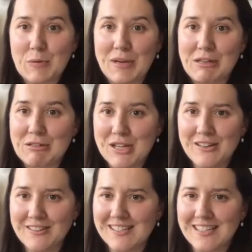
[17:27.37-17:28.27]
but when you
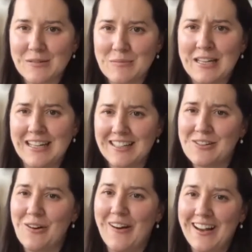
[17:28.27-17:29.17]
don't, it can be
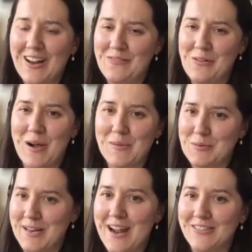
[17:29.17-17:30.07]
quite
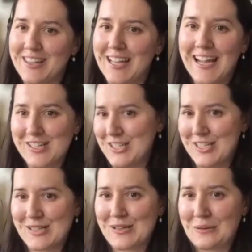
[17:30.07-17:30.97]
overwhelming when everything actually
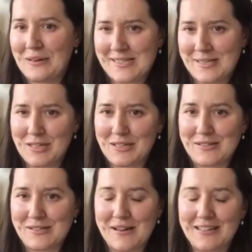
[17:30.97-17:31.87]
does look quite similar
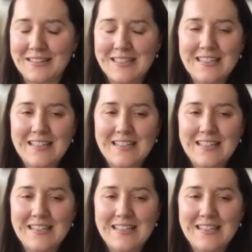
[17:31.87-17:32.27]
as well.